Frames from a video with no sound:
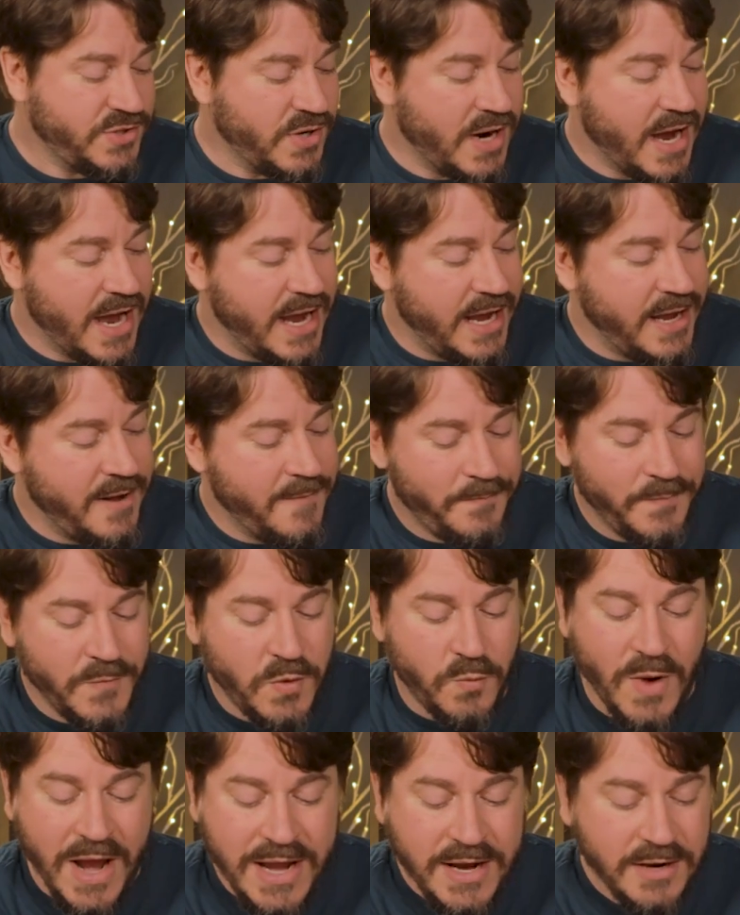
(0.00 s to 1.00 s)
try
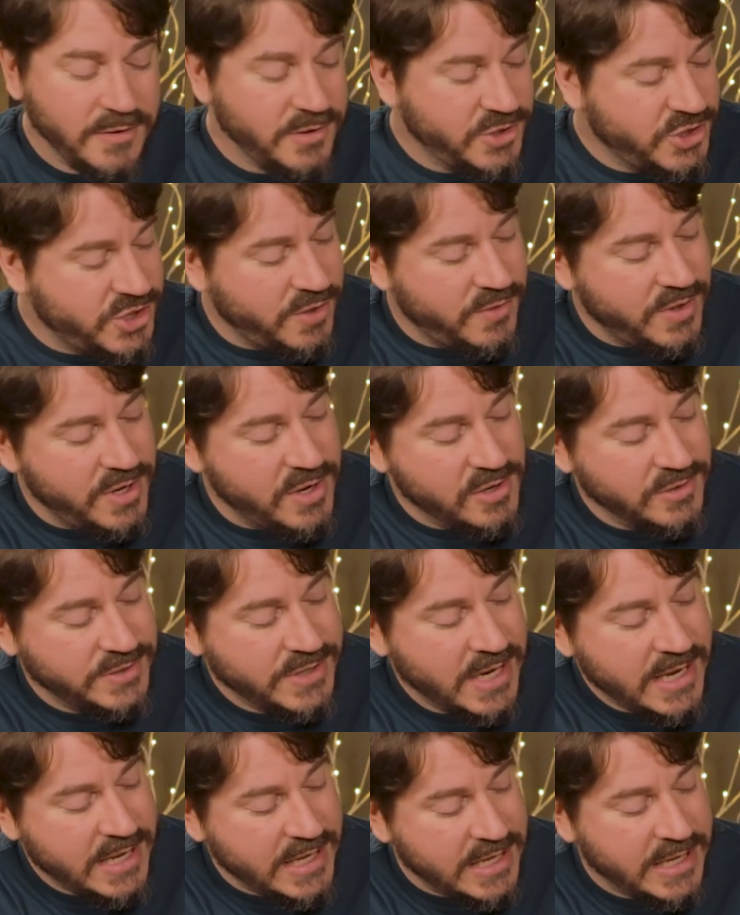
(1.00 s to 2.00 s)
regular
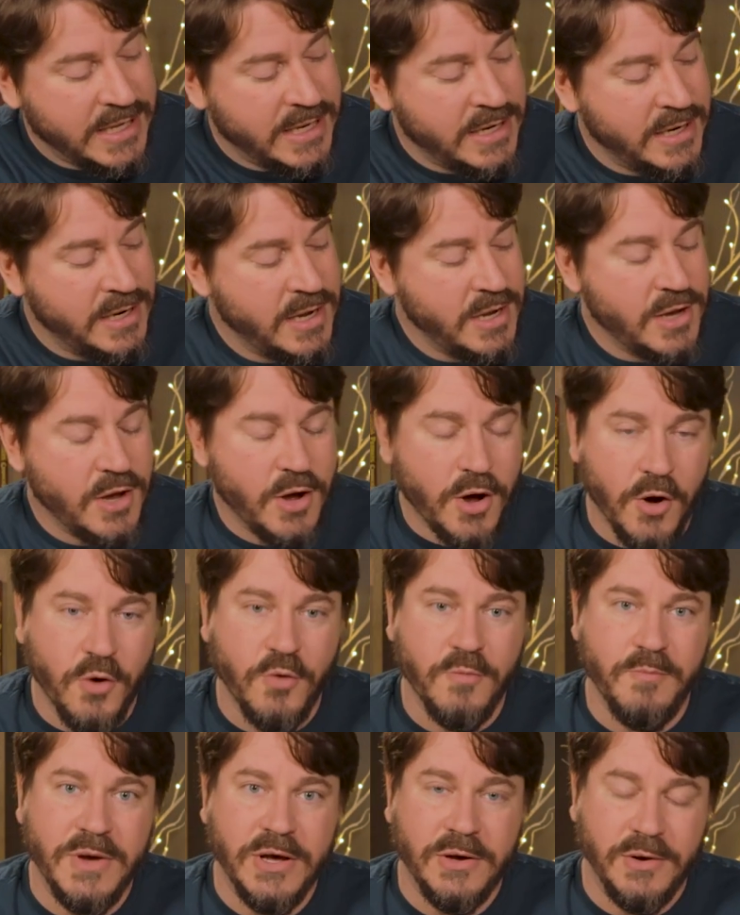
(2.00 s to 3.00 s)
Cheerios in
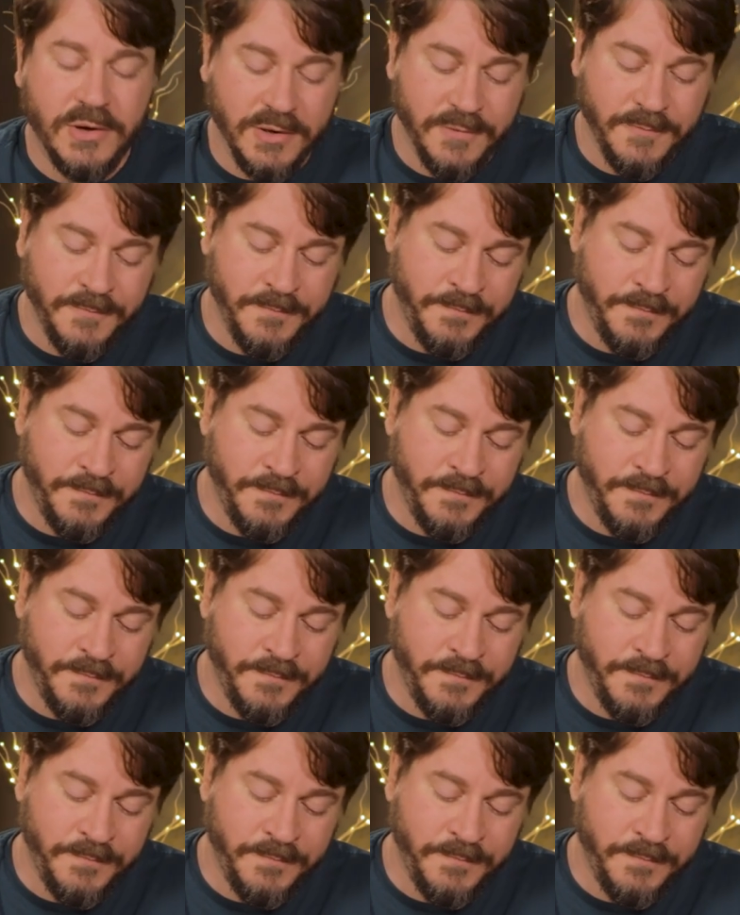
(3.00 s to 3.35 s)
oat milk.